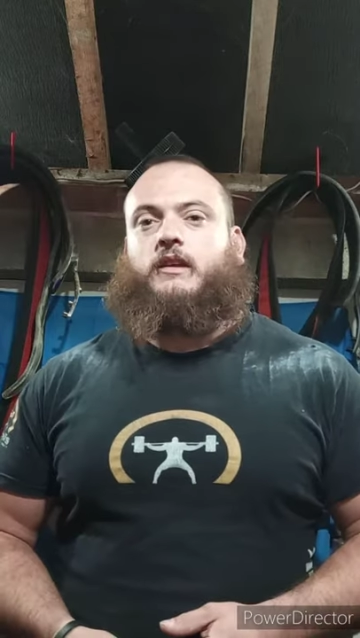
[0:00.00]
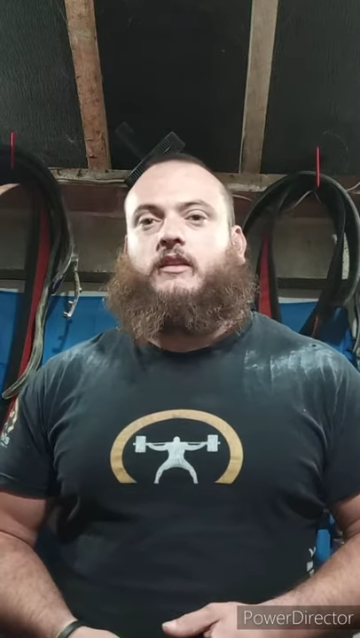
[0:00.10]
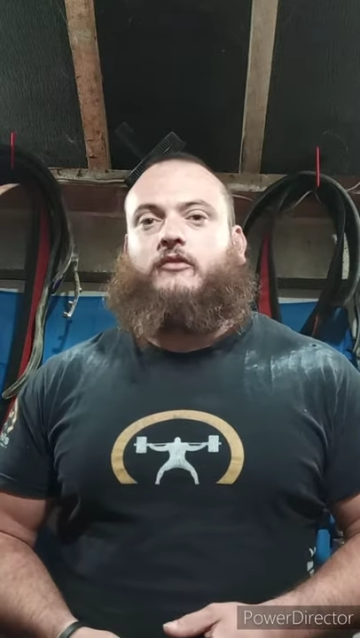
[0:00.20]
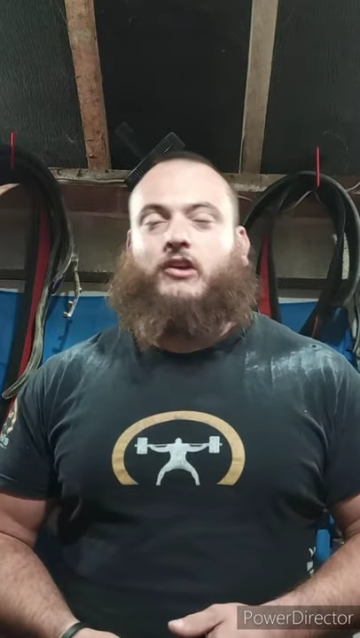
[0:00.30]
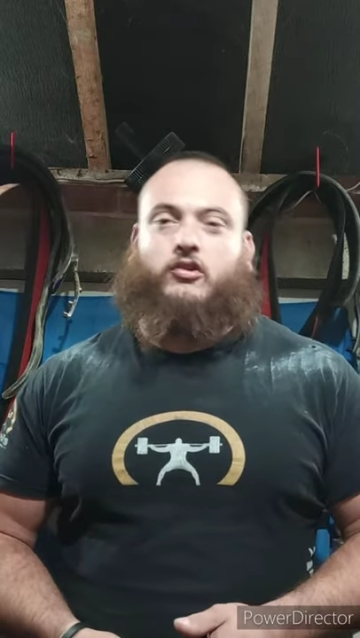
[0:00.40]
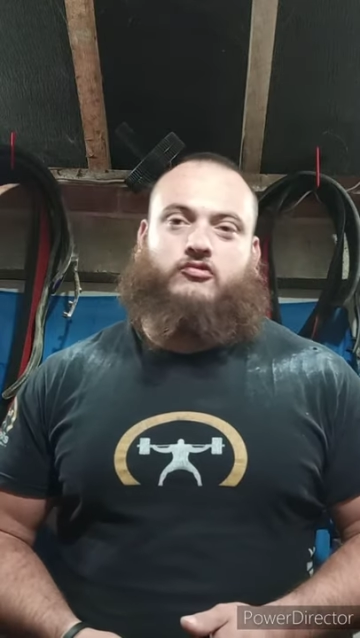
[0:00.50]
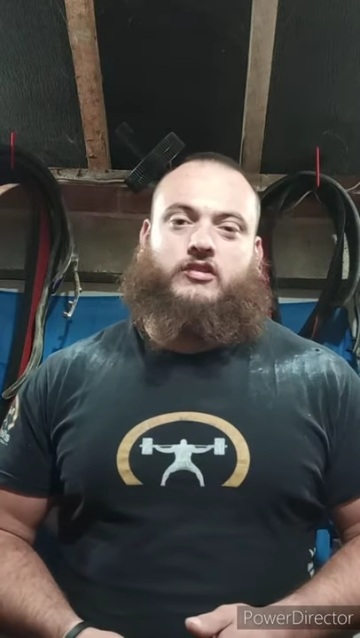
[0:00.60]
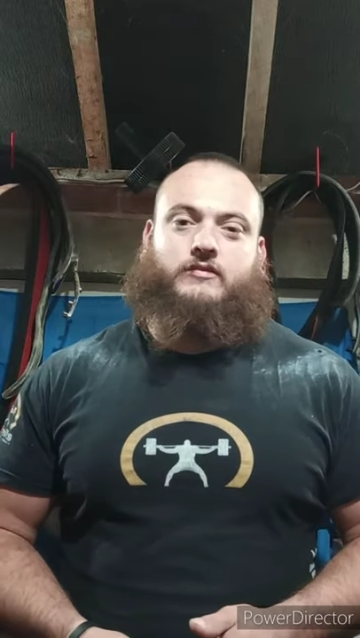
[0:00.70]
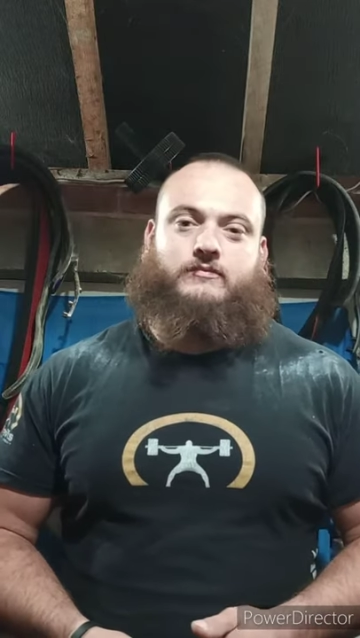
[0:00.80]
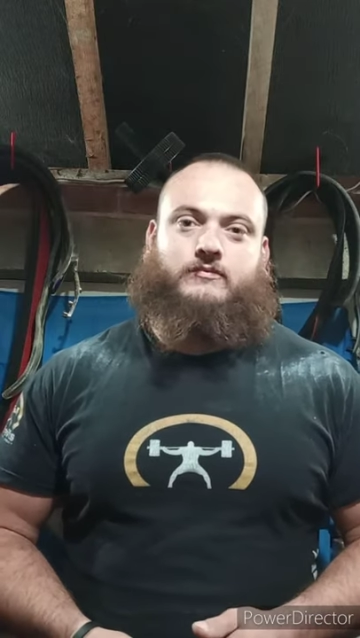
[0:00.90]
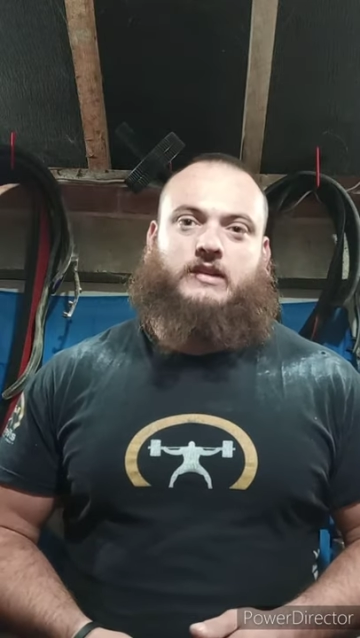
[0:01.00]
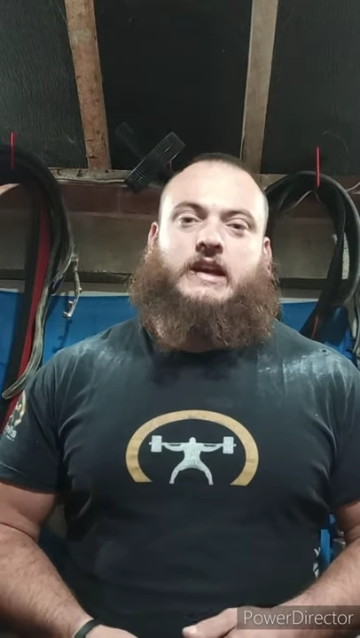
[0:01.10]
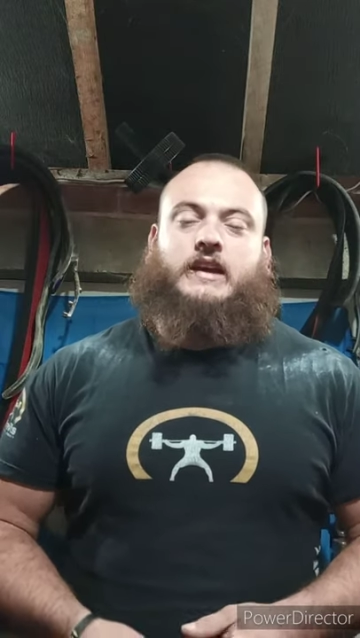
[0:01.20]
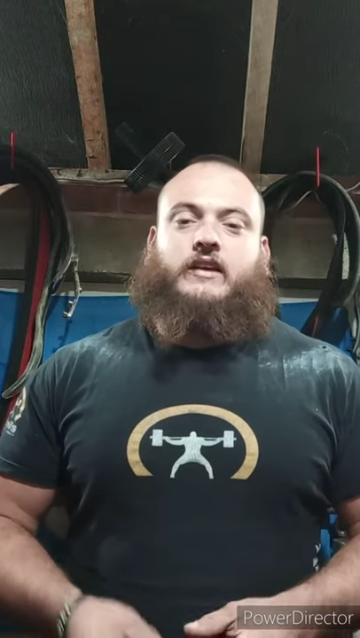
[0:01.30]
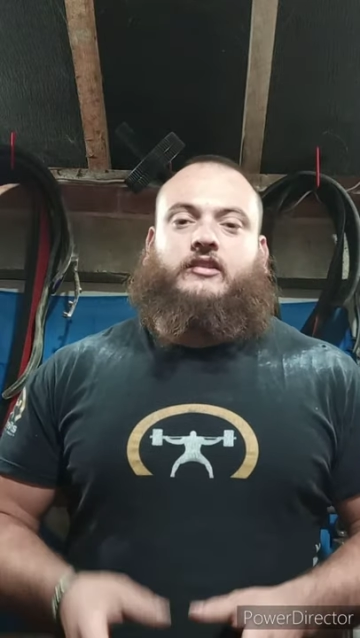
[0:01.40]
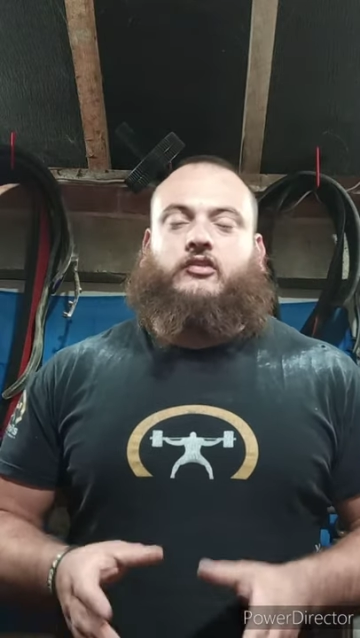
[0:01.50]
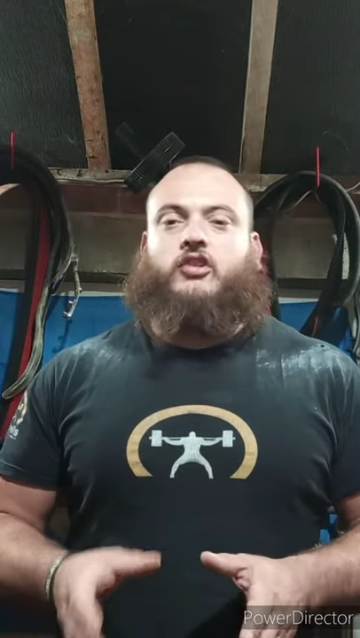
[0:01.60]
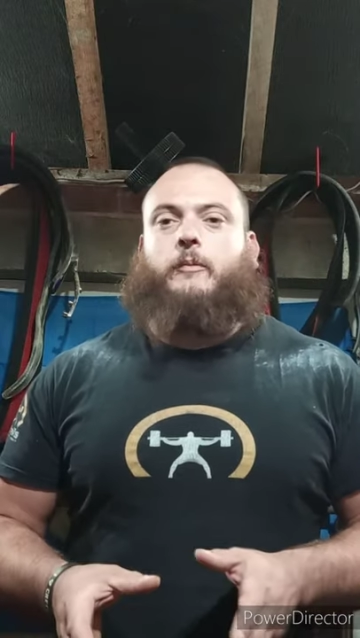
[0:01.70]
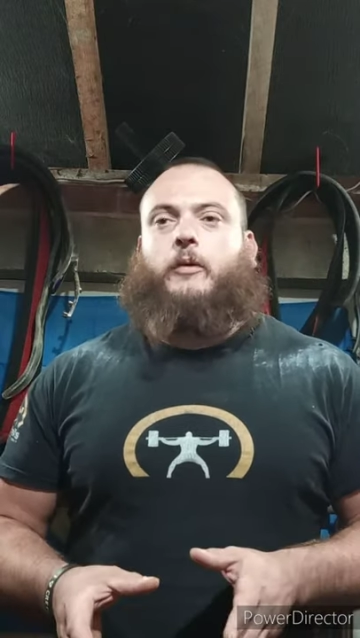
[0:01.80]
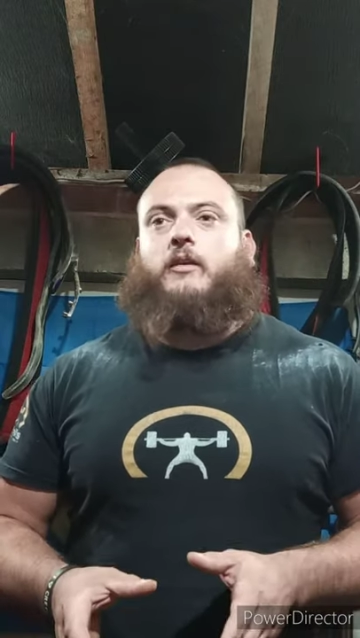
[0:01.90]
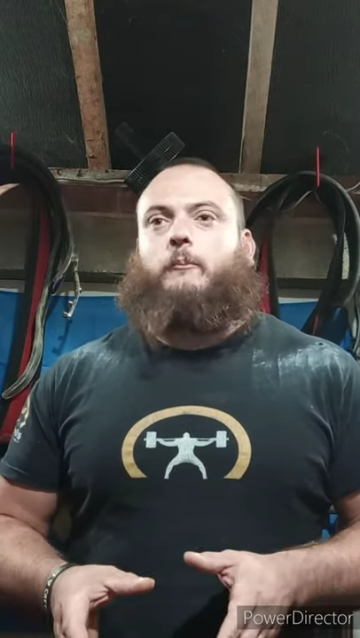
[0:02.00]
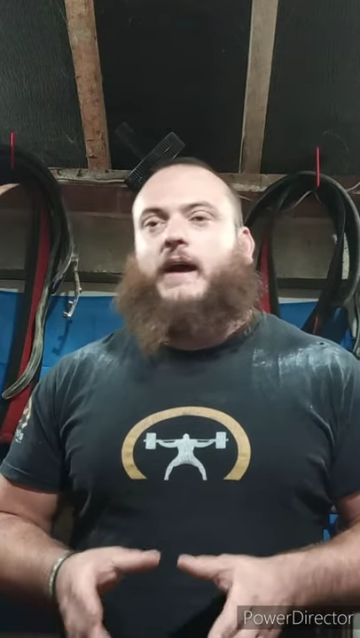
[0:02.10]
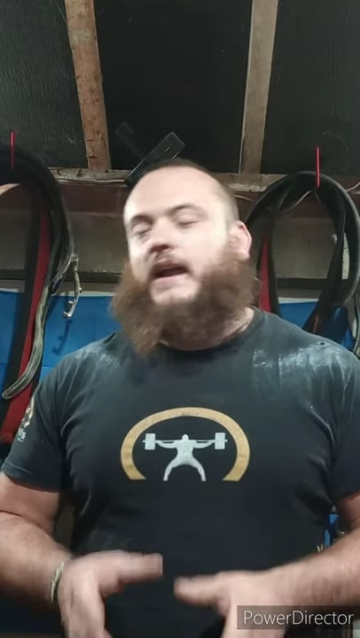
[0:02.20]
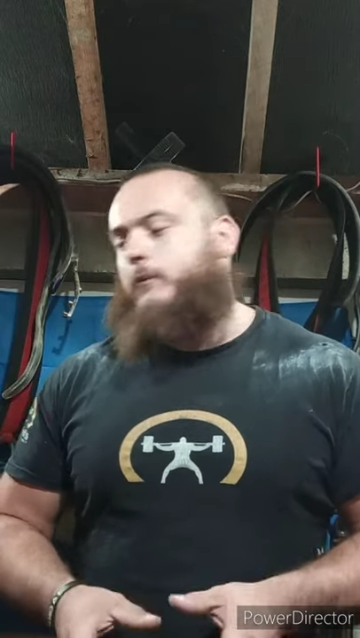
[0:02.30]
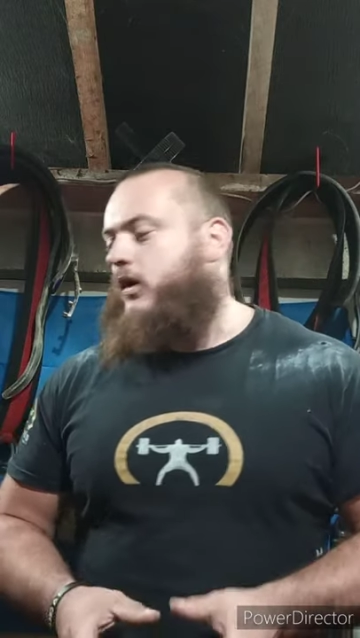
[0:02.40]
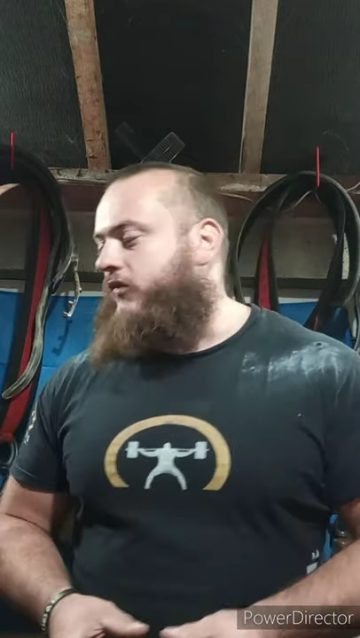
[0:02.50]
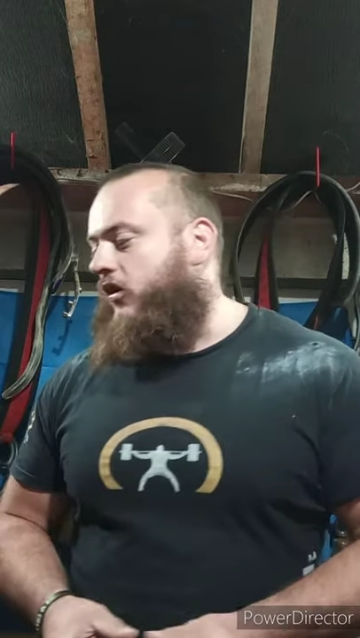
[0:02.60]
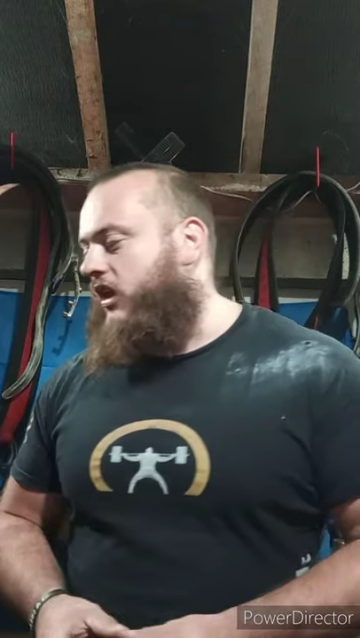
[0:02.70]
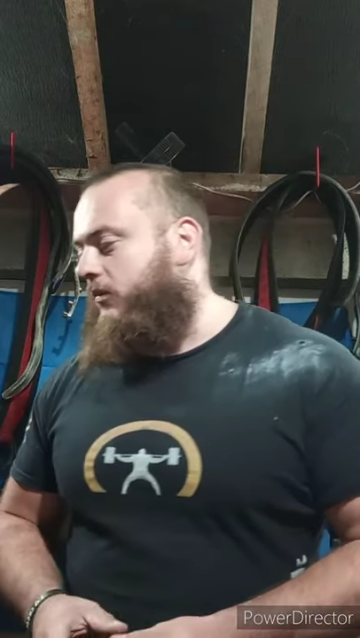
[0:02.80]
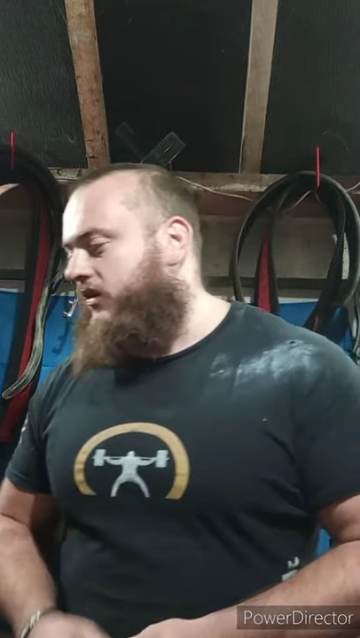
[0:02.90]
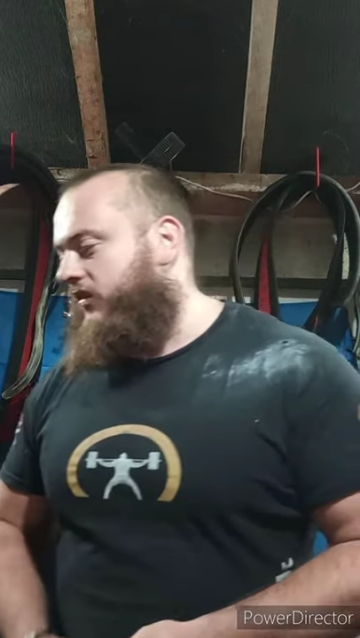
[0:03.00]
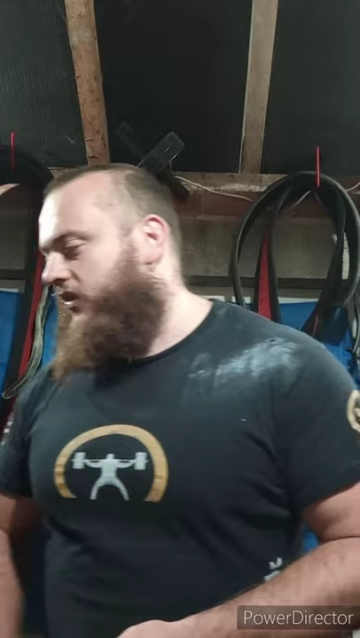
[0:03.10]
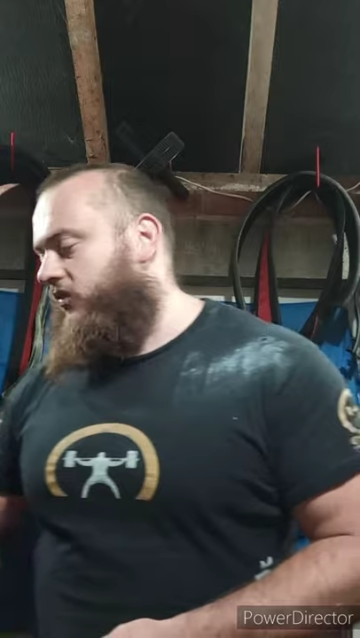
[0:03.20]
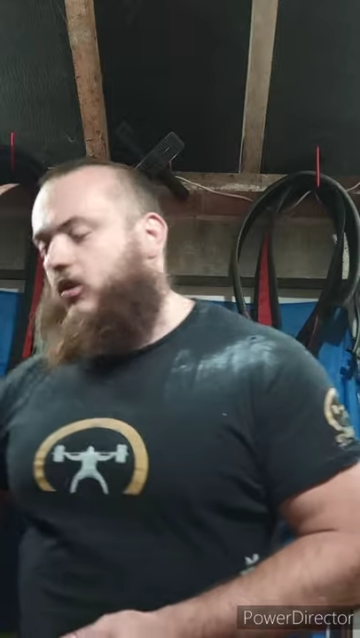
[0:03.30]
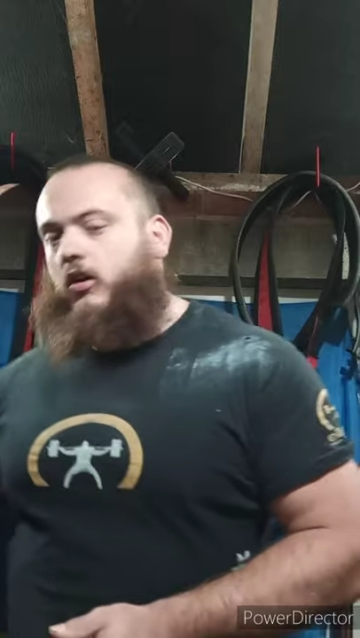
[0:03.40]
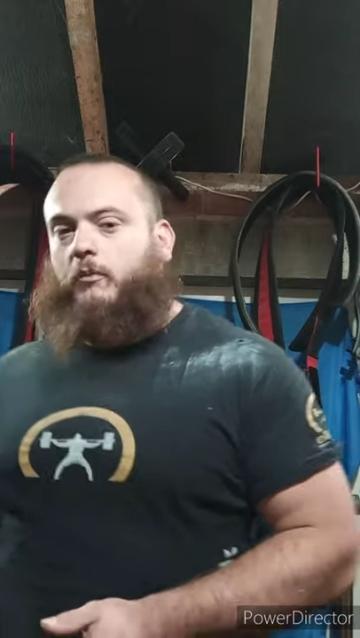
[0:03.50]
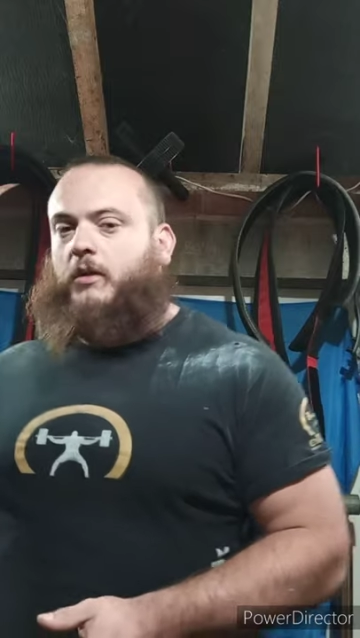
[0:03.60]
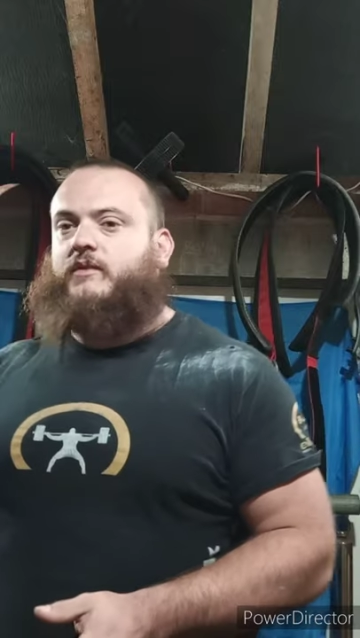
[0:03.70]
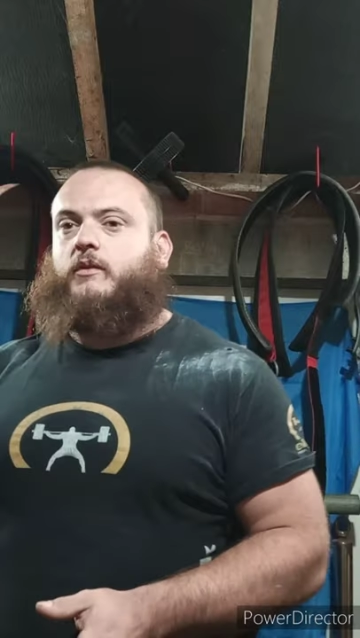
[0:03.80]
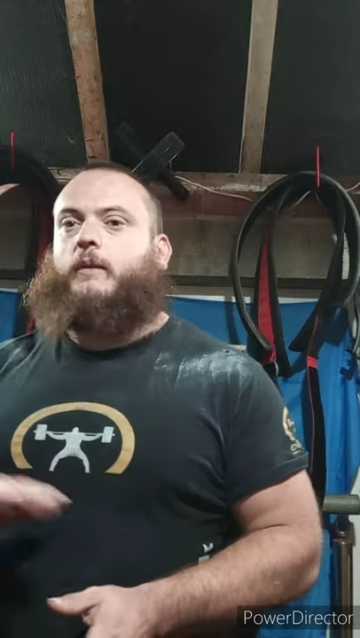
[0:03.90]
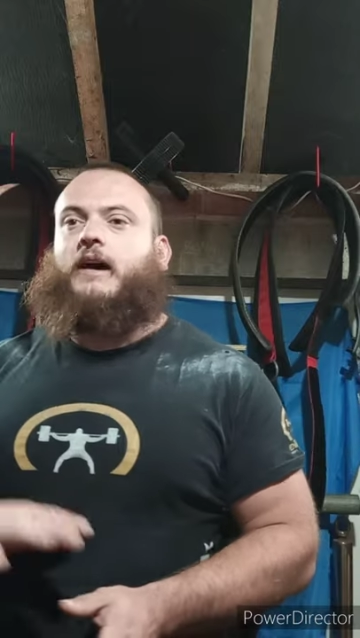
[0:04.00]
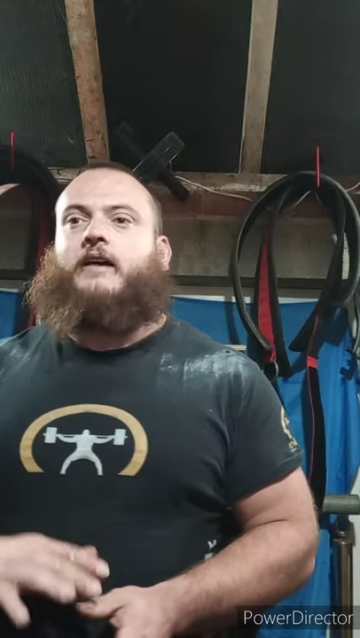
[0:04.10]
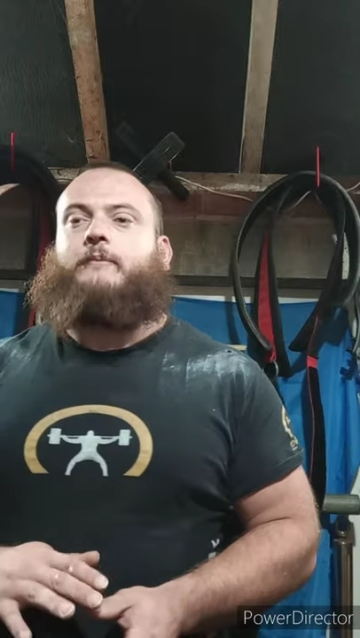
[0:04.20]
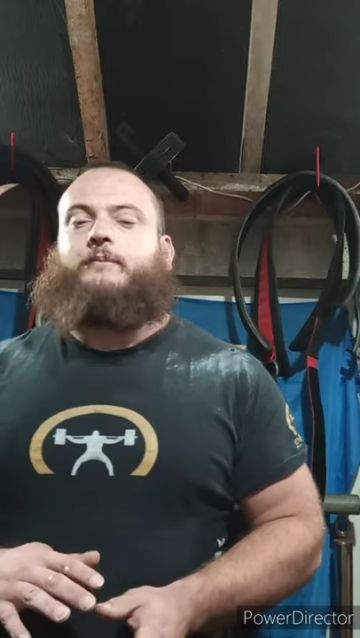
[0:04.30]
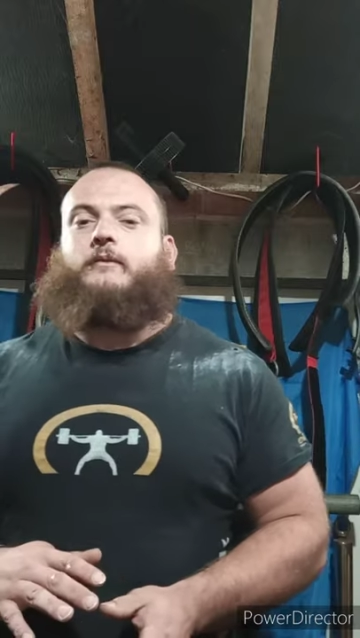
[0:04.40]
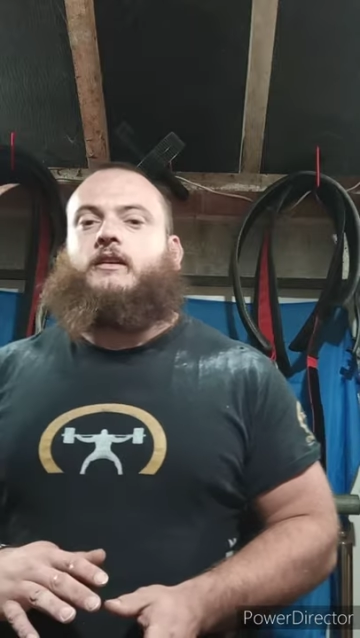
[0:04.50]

300. So there's no point banging more volume into the whole movement pattern